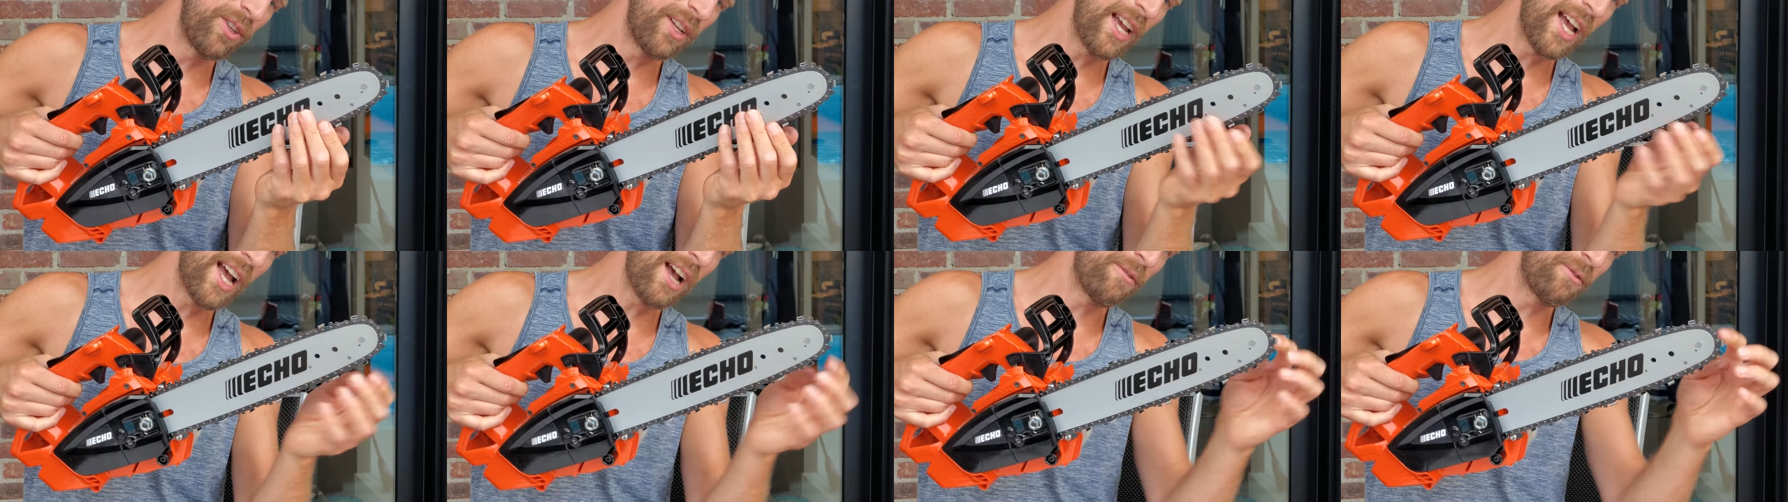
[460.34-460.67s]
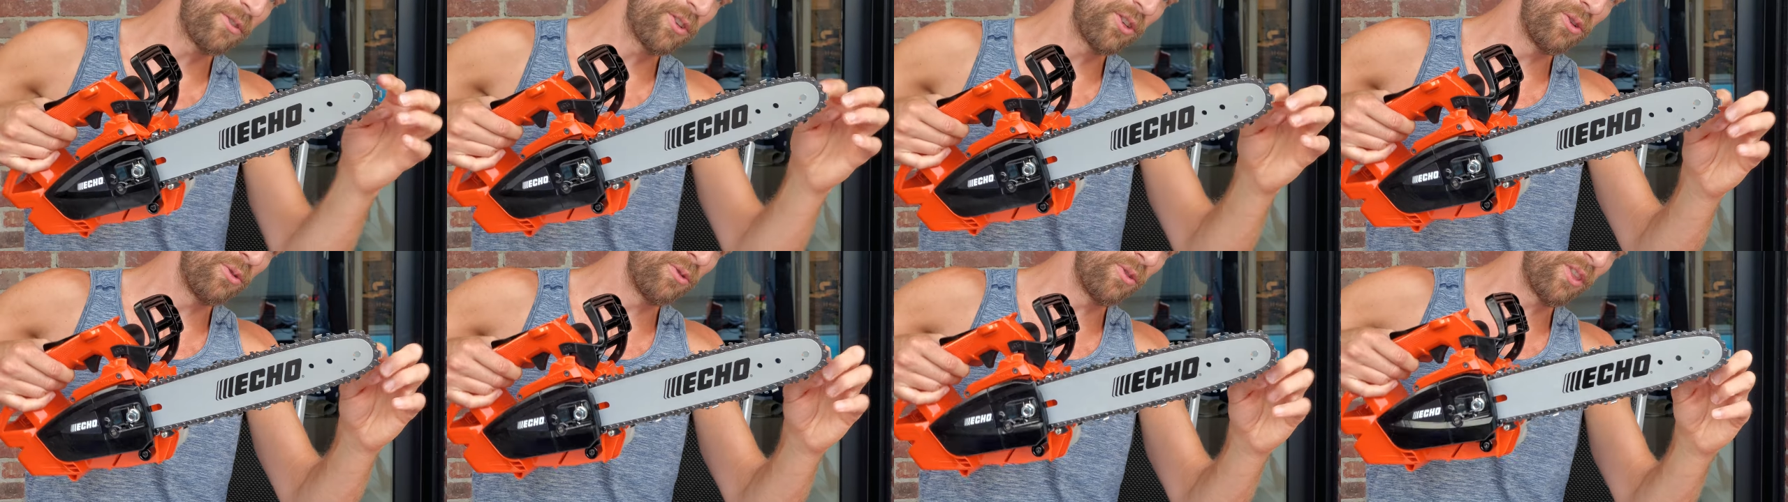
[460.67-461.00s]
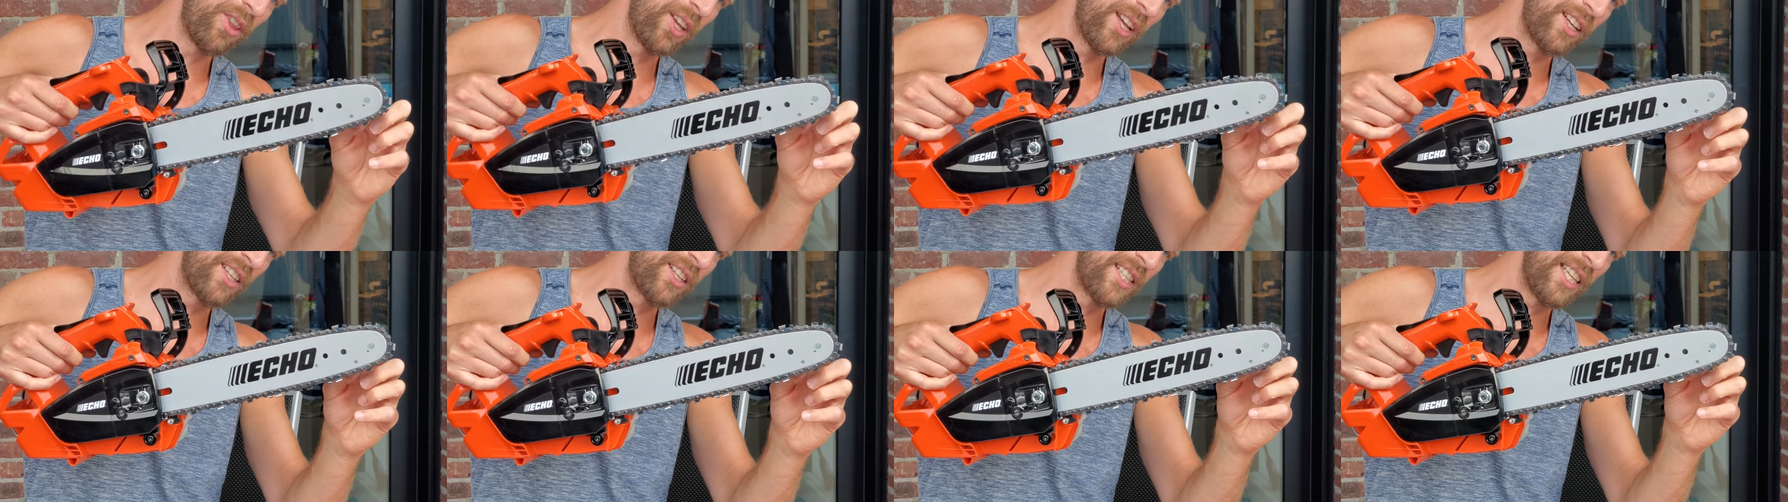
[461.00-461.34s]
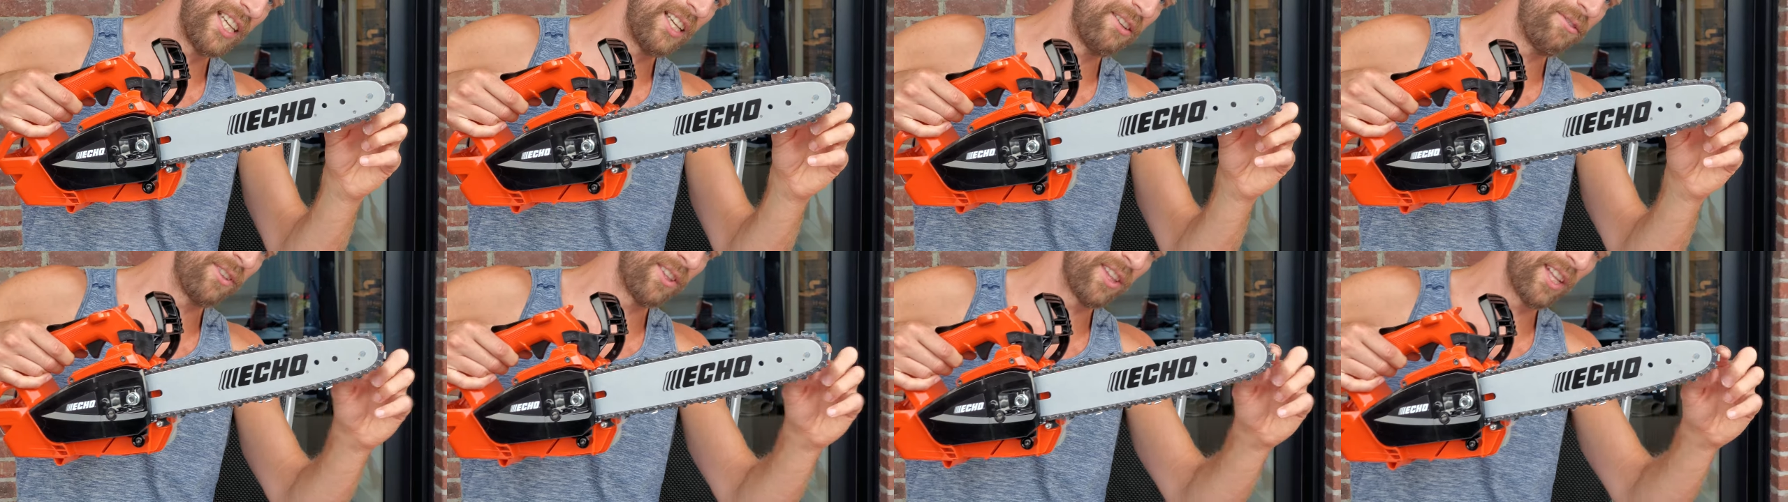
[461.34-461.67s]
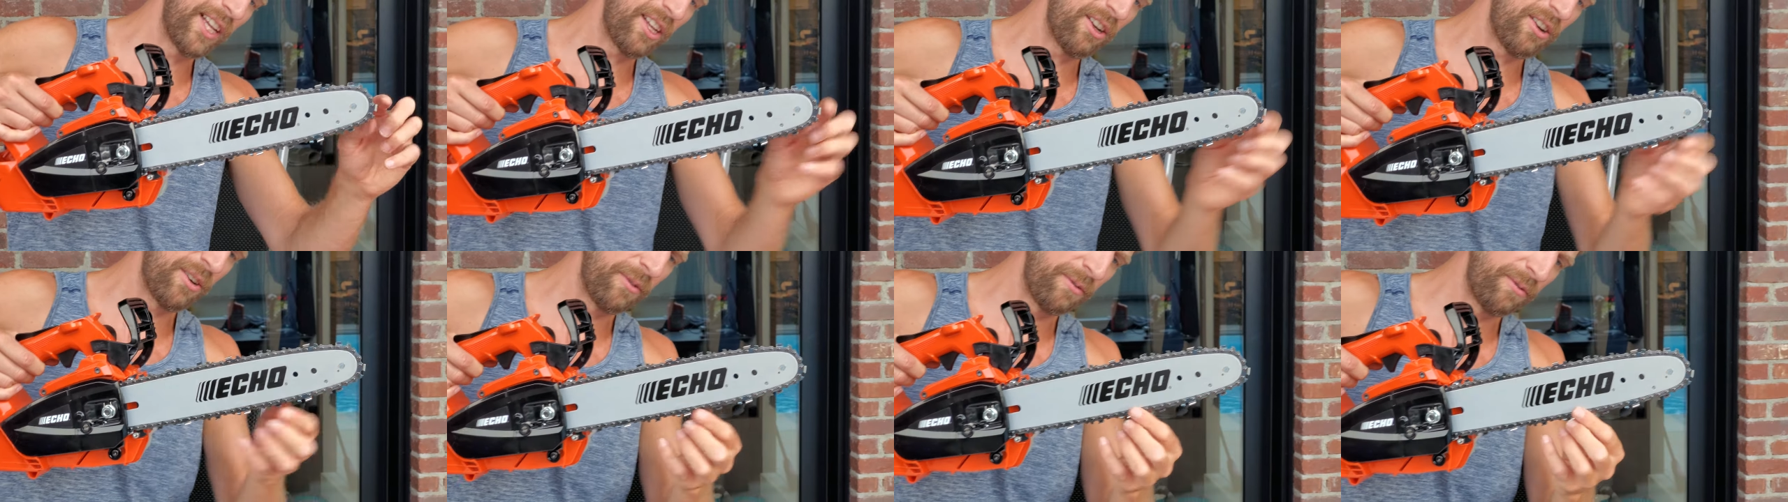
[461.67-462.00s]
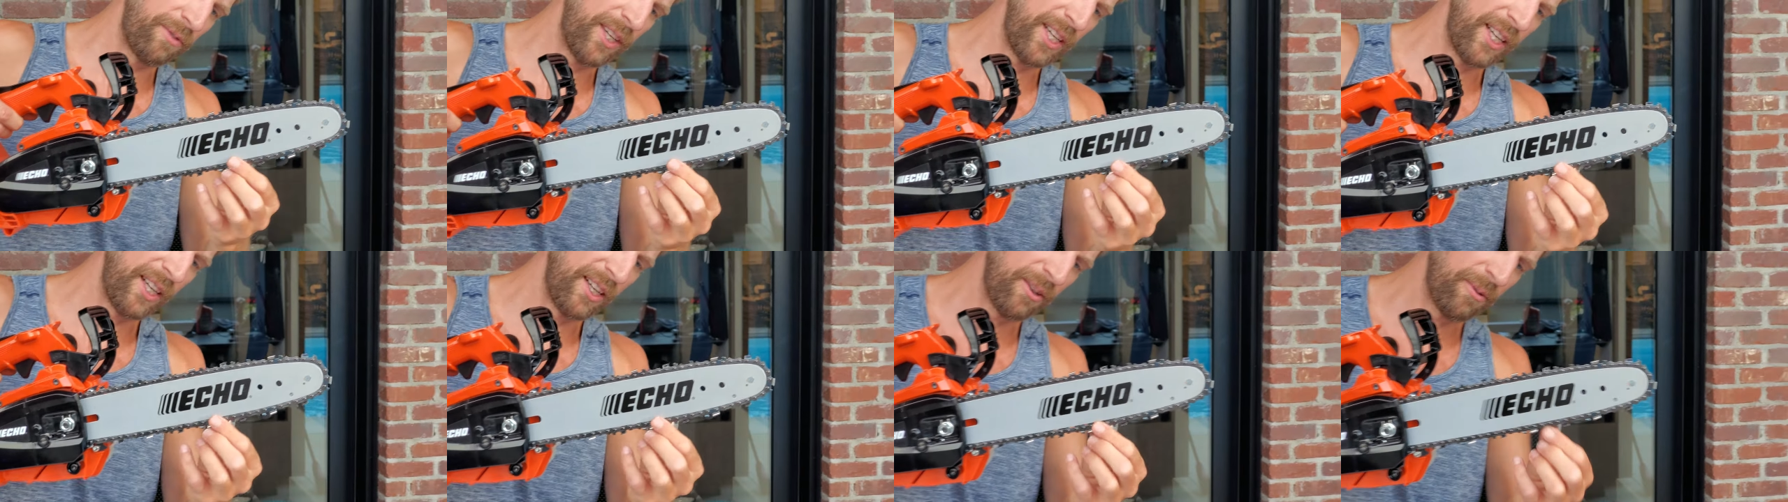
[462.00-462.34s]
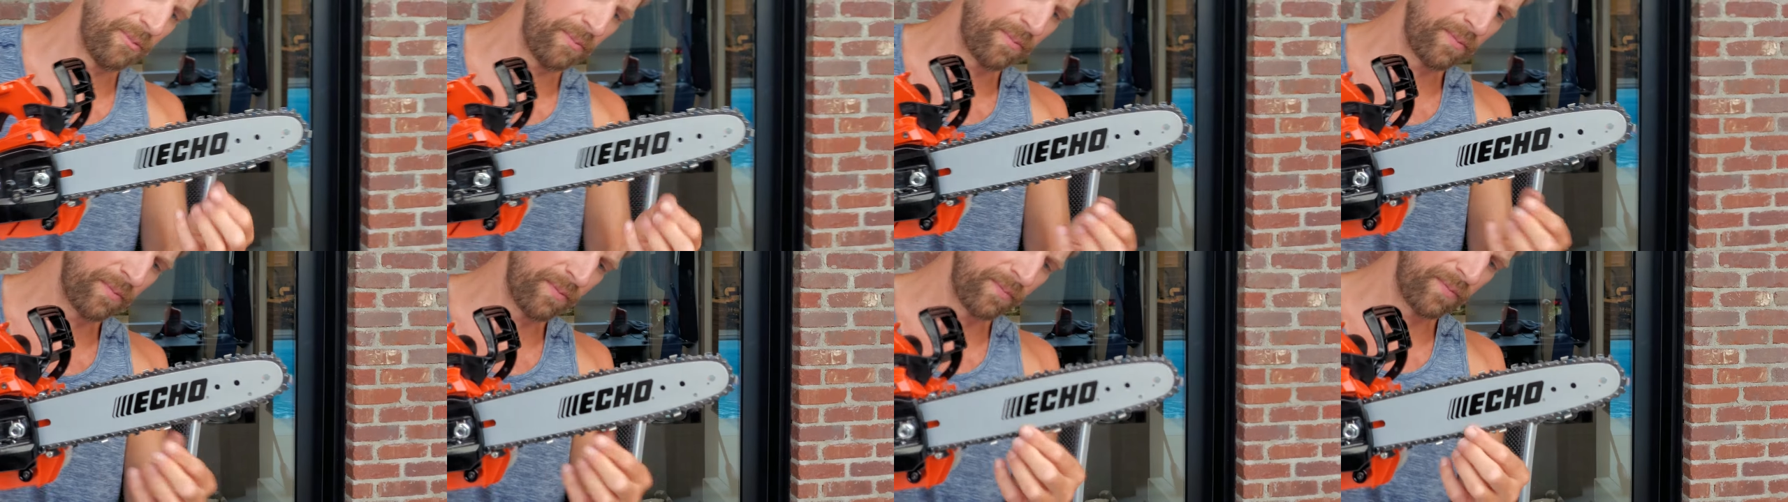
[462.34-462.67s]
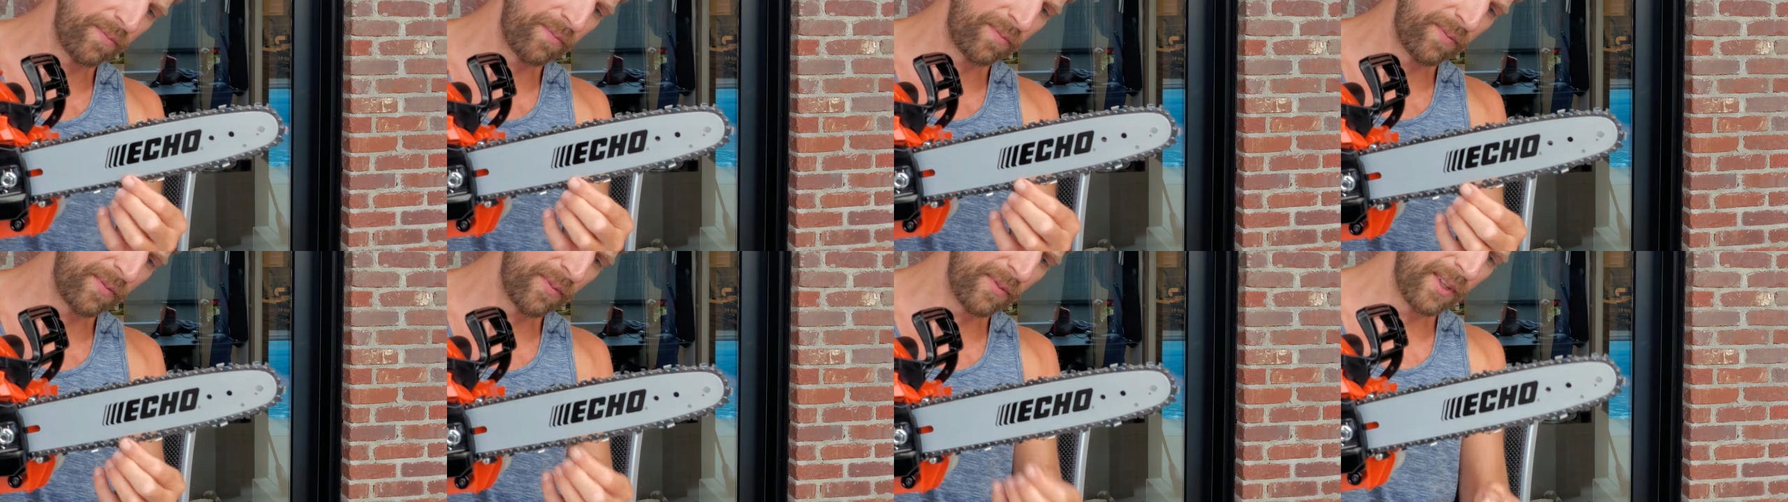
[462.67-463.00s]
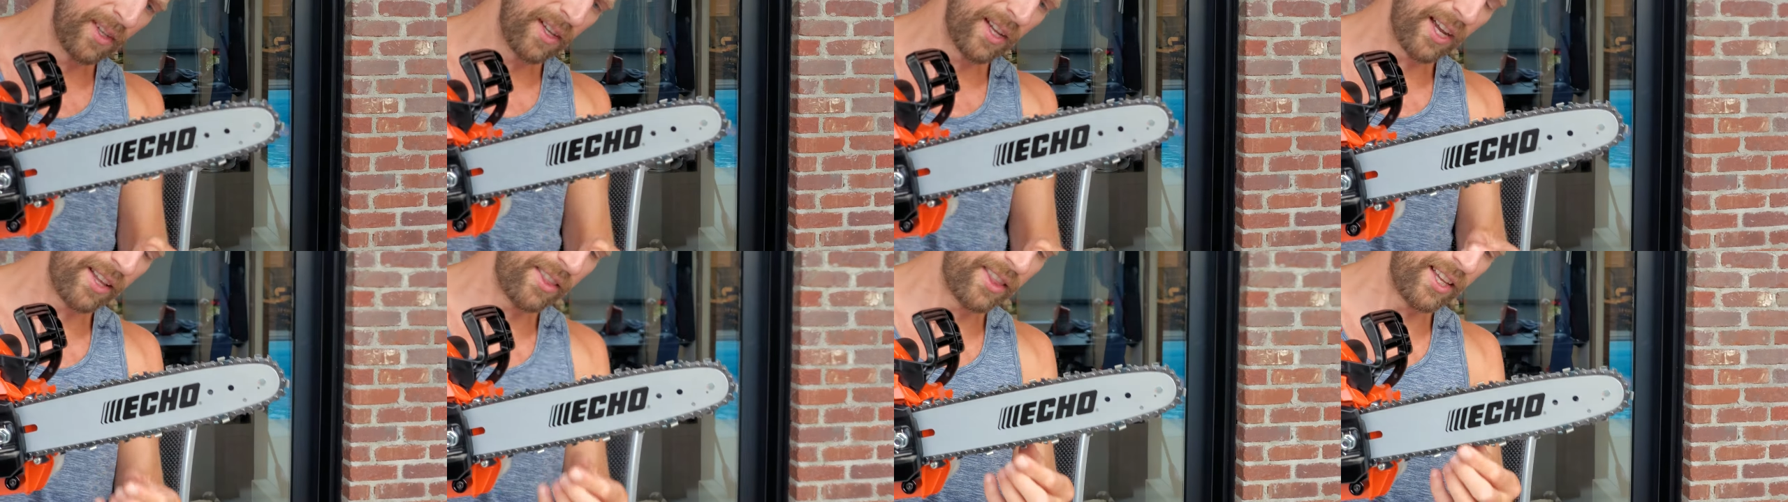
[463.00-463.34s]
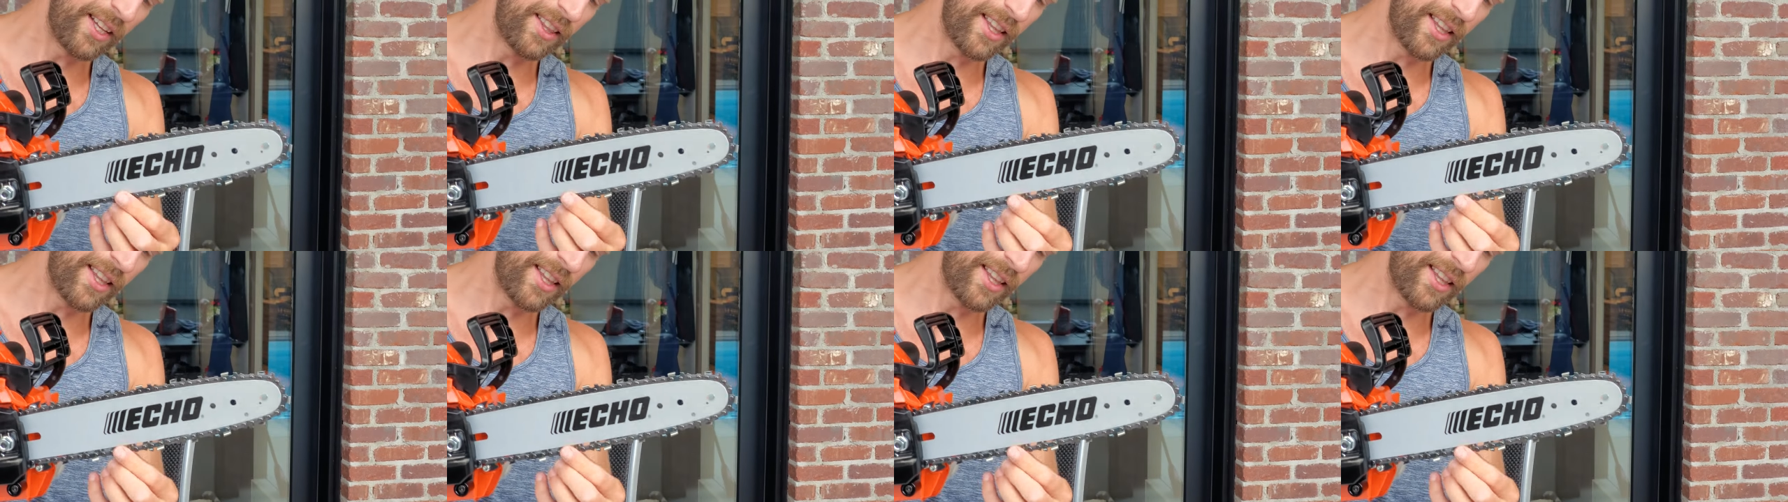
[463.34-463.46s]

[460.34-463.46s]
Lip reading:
(no speaker visible)